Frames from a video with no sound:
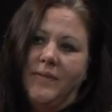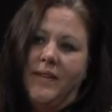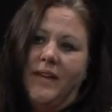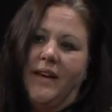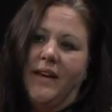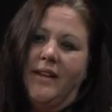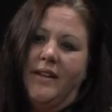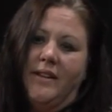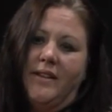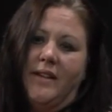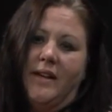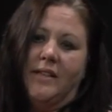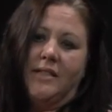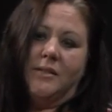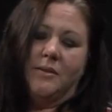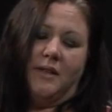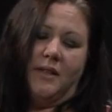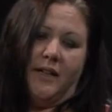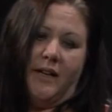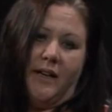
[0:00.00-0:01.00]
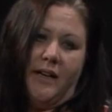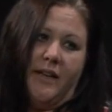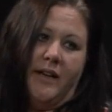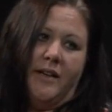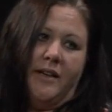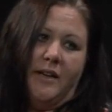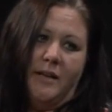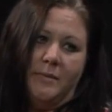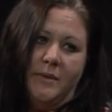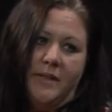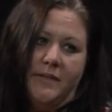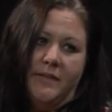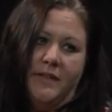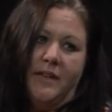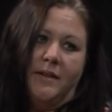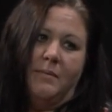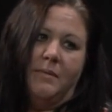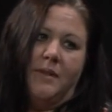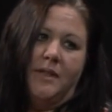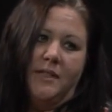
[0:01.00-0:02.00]
I think that's where a lot of that comes
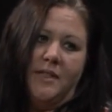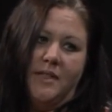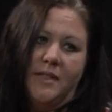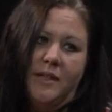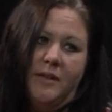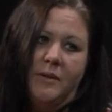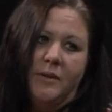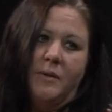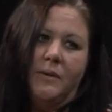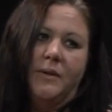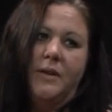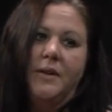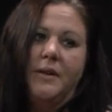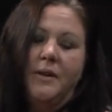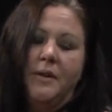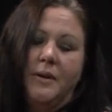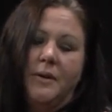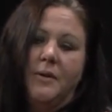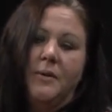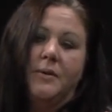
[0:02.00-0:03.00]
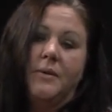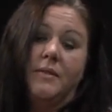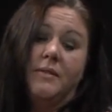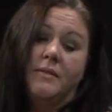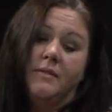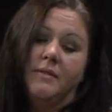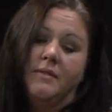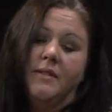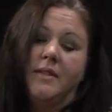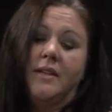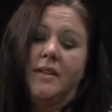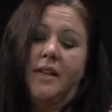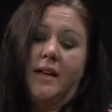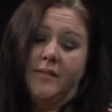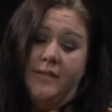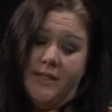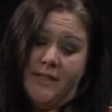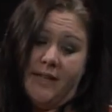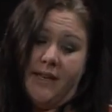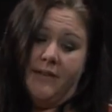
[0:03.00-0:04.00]
from. And so
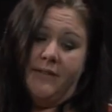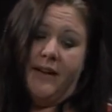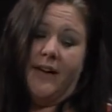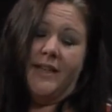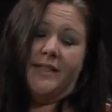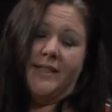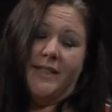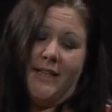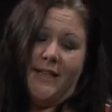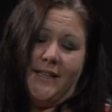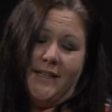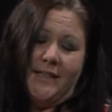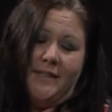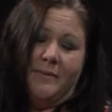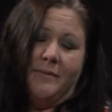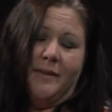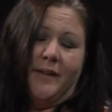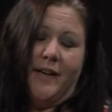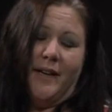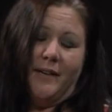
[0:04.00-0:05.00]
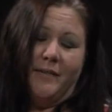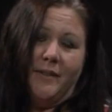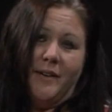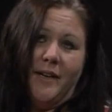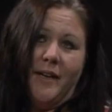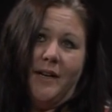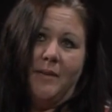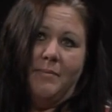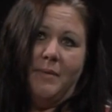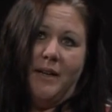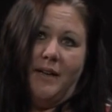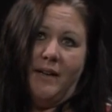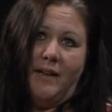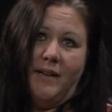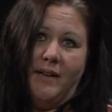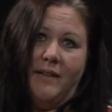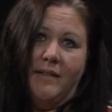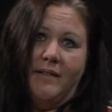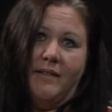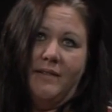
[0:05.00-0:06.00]
Love Is Love has taken some flack for not
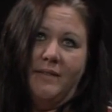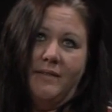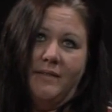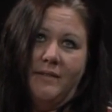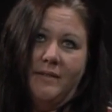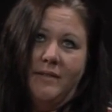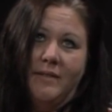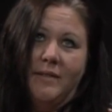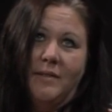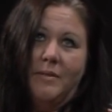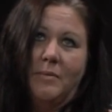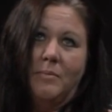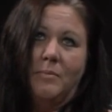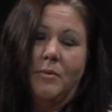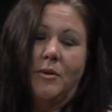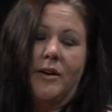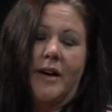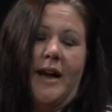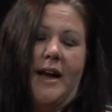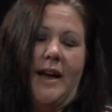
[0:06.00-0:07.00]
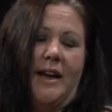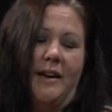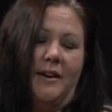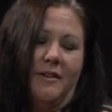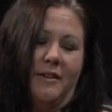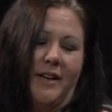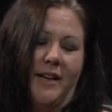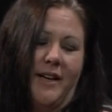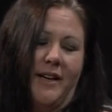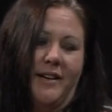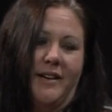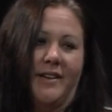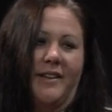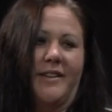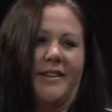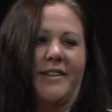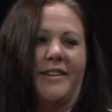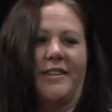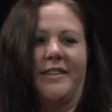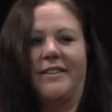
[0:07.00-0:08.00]
being more angry
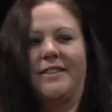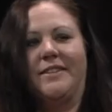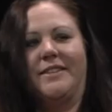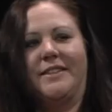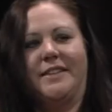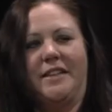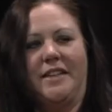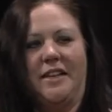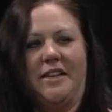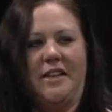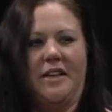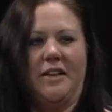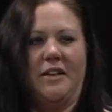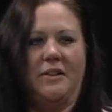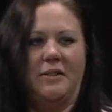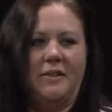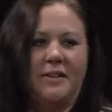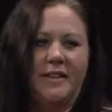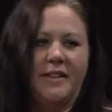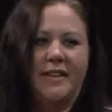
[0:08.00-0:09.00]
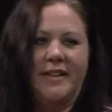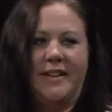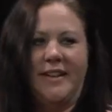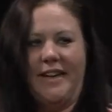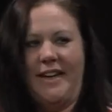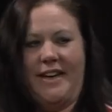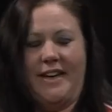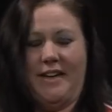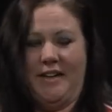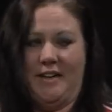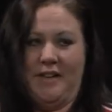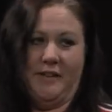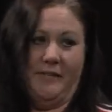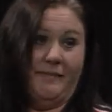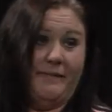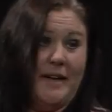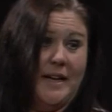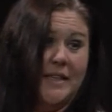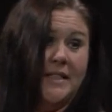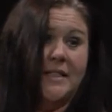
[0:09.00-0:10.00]
or, you know, in your
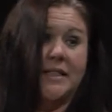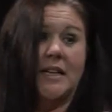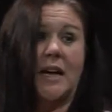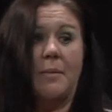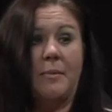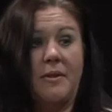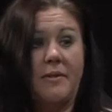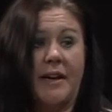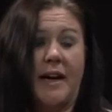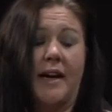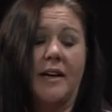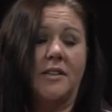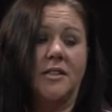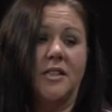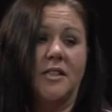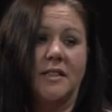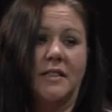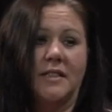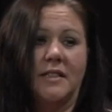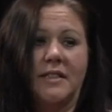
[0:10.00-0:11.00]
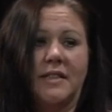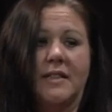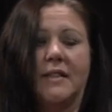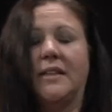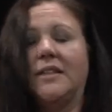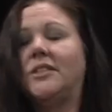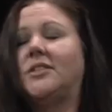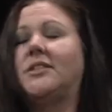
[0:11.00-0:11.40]
face type of actions. And that's